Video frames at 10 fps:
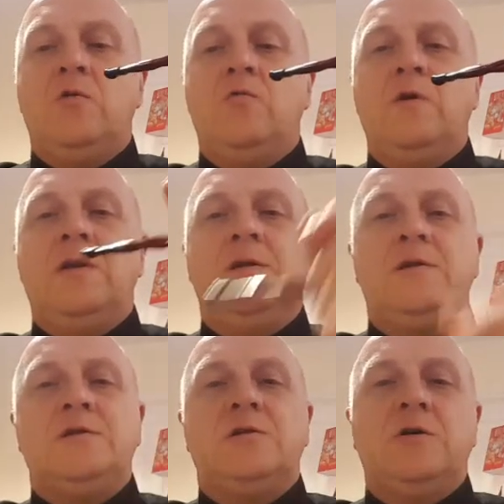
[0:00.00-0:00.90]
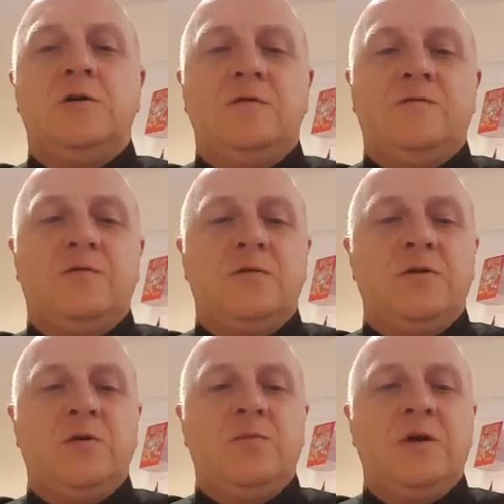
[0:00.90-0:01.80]
really deserve
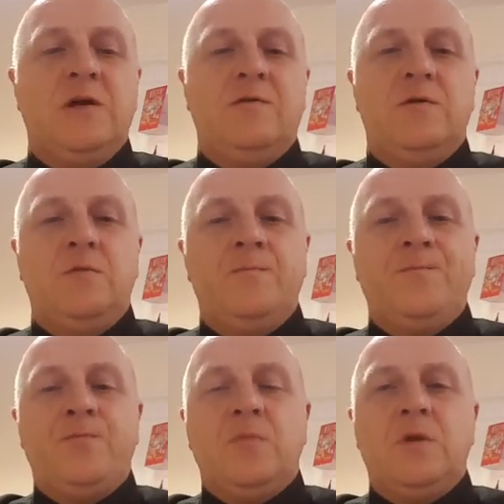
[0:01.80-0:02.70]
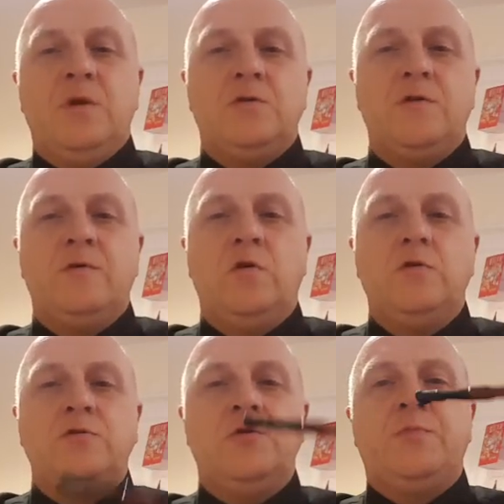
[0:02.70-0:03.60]
to be given sort of
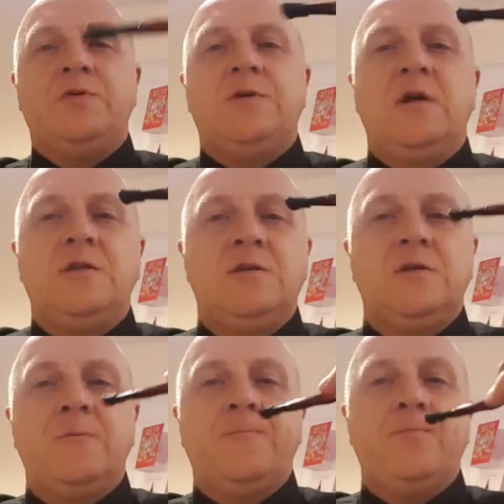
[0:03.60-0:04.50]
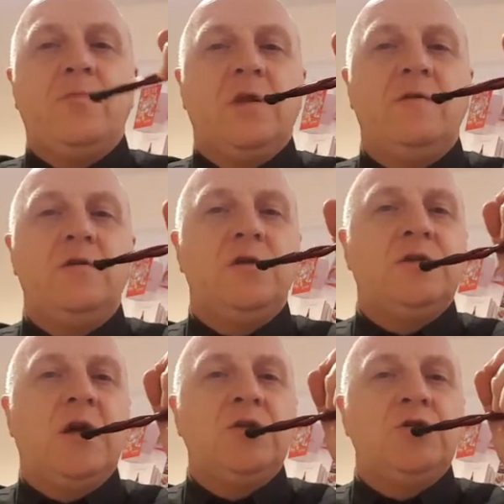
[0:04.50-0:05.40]
100% of your
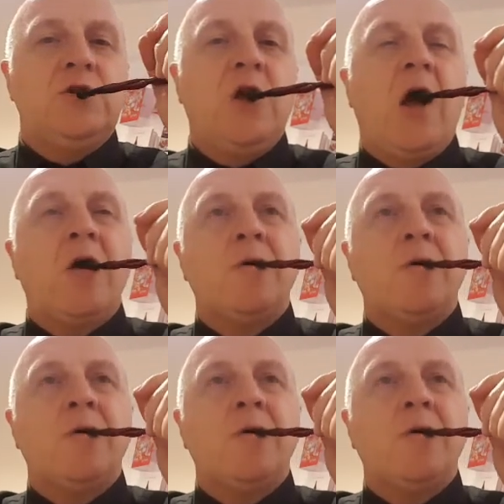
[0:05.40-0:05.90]
attention.